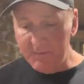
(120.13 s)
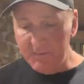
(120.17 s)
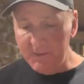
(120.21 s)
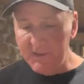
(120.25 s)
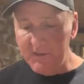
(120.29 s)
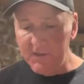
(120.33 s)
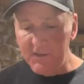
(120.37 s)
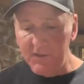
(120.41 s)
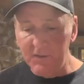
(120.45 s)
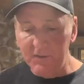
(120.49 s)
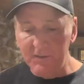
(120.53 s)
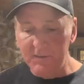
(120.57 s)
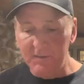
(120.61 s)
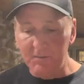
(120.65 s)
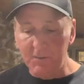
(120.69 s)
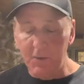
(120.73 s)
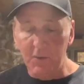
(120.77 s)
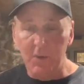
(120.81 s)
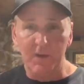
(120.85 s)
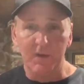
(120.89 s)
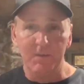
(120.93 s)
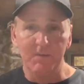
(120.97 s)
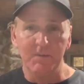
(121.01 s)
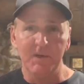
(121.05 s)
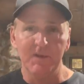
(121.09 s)
been using
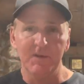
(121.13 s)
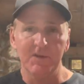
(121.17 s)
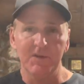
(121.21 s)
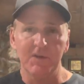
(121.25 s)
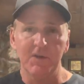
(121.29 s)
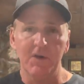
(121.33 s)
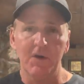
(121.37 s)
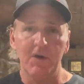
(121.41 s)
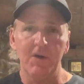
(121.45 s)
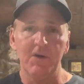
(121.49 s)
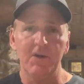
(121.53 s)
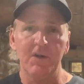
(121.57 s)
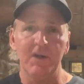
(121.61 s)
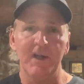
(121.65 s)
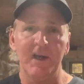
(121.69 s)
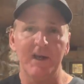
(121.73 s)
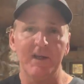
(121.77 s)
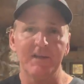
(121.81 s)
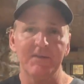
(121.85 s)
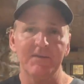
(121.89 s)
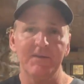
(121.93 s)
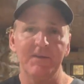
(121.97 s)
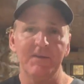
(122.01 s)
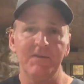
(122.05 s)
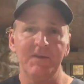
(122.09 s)
pork much at all the
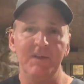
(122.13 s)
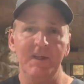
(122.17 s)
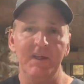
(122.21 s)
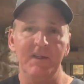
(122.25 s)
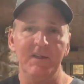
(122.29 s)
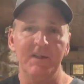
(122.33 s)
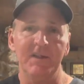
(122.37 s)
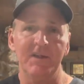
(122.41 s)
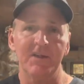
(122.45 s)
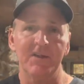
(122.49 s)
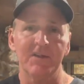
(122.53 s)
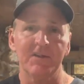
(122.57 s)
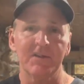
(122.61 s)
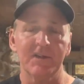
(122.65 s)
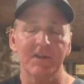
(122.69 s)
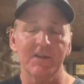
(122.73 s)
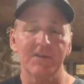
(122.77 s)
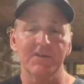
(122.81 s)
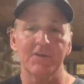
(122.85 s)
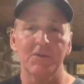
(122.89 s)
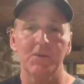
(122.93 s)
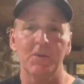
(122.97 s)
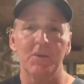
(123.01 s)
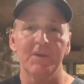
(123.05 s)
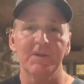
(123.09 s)
last 15 years
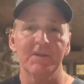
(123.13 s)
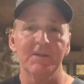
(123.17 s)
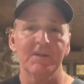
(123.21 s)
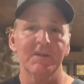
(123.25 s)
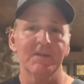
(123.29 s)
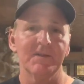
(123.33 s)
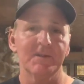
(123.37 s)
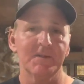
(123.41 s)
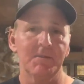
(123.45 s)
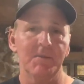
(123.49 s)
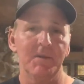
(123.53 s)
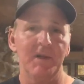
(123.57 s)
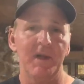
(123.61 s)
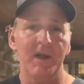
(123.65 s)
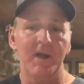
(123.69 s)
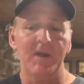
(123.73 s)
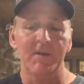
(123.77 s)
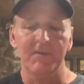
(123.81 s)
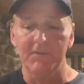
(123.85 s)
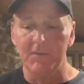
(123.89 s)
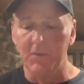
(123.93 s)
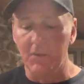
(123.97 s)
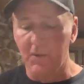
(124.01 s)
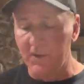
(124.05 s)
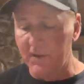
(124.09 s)
because there wasn't a supplier
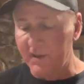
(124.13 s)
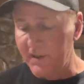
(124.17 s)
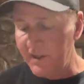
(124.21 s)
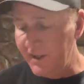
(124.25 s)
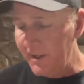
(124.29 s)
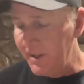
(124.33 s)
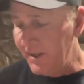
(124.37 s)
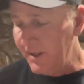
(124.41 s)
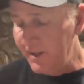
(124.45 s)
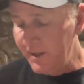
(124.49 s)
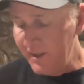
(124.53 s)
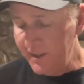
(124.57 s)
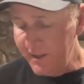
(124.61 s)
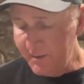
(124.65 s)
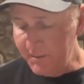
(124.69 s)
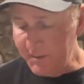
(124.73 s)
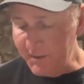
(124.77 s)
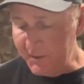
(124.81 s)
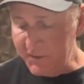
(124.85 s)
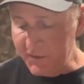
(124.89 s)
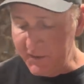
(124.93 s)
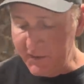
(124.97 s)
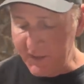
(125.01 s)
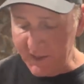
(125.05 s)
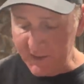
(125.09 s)
for it.
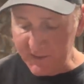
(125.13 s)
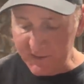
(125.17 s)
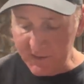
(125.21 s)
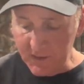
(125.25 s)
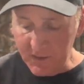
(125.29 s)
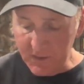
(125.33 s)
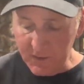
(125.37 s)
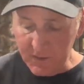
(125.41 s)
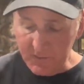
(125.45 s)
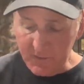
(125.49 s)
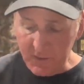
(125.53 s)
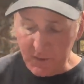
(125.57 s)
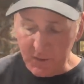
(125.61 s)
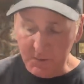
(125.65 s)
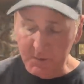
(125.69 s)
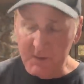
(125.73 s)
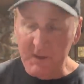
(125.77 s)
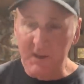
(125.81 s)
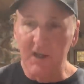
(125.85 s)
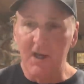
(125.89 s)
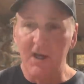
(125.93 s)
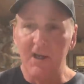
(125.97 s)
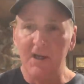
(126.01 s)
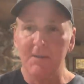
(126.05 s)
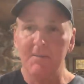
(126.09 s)
But you guys know, you've heard me
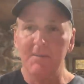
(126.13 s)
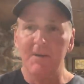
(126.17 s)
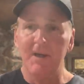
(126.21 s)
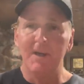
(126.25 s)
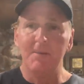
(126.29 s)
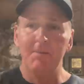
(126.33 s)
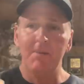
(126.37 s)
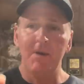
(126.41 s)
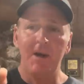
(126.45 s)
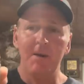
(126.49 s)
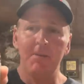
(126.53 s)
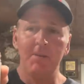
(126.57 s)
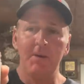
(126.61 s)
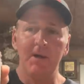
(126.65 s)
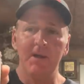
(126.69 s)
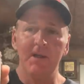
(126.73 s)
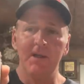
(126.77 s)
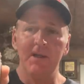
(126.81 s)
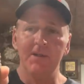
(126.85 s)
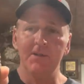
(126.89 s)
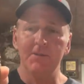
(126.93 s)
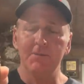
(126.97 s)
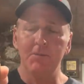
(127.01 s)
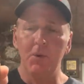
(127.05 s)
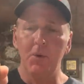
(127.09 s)
talk about
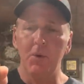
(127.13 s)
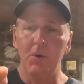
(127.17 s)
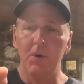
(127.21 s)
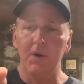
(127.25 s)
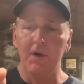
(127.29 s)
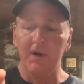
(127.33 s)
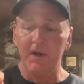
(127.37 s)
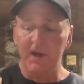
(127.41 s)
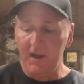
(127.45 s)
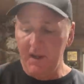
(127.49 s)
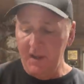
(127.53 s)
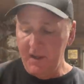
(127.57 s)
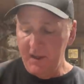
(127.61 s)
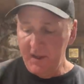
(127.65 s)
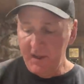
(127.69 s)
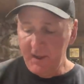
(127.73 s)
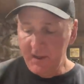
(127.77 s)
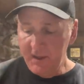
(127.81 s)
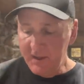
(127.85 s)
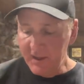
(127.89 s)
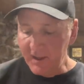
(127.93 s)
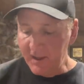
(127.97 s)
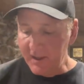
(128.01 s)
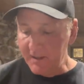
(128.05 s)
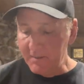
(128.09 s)
Popeye's pork.
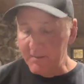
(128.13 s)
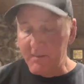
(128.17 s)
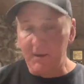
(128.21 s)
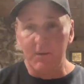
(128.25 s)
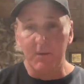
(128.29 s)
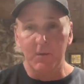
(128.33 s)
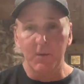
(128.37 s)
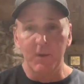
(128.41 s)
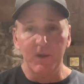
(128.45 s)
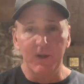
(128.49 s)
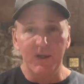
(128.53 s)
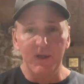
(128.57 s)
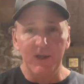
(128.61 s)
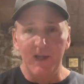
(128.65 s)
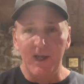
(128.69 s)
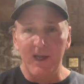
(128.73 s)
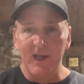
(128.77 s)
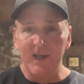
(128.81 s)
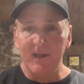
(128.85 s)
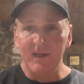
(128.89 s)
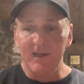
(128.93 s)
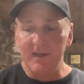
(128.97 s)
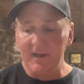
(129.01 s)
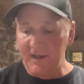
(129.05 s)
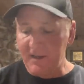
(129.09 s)
Really
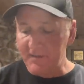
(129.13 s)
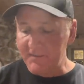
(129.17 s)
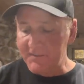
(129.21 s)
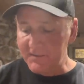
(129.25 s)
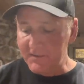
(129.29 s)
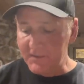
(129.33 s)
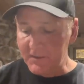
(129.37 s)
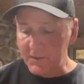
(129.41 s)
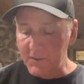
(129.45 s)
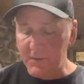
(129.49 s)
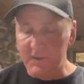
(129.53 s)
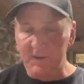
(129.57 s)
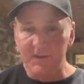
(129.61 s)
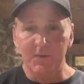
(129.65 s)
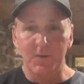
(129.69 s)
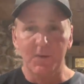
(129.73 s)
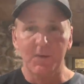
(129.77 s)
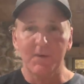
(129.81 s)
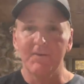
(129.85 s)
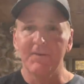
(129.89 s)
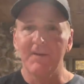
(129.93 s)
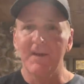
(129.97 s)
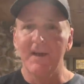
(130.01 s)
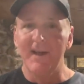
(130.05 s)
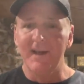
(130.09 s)
like it. So it's sort
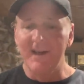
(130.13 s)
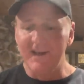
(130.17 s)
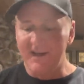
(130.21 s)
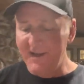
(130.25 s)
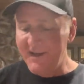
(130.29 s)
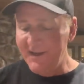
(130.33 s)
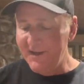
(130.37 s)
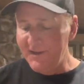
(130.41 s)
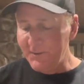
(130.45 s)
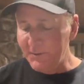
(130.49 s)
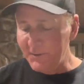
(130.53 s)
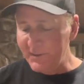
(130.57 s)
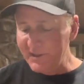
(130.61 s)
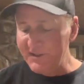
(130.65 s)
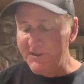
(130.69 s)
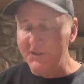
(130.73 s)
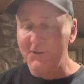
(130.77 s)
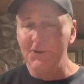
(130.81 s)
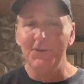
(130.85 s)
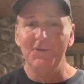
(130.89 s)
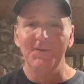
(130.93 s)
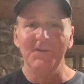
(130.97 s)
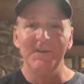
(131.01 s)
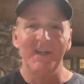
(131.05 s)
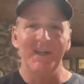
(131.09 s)
of like
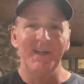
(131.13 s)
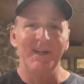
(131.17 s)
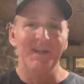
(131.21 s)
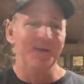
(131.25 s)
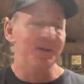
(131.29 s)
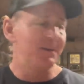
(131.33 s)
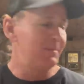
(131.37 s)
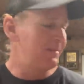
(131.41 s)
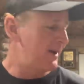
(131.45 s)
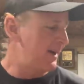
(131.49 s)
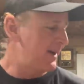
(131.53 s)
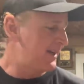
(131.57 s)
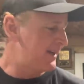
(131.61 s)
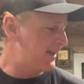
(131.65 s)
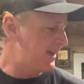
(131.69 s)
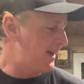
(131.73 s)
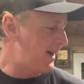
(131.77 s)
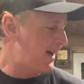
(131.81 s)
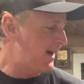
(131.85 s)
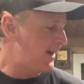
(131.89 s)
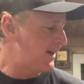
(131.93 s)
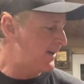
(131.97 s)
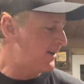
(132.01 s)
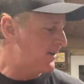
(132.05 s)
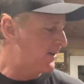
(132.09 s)
rejuvenated my
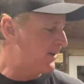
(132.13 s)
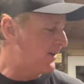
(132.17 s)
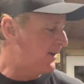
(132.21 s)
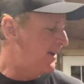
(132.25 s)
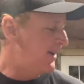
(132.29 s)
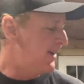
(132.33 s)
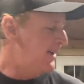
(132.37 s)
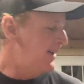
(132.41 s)
entire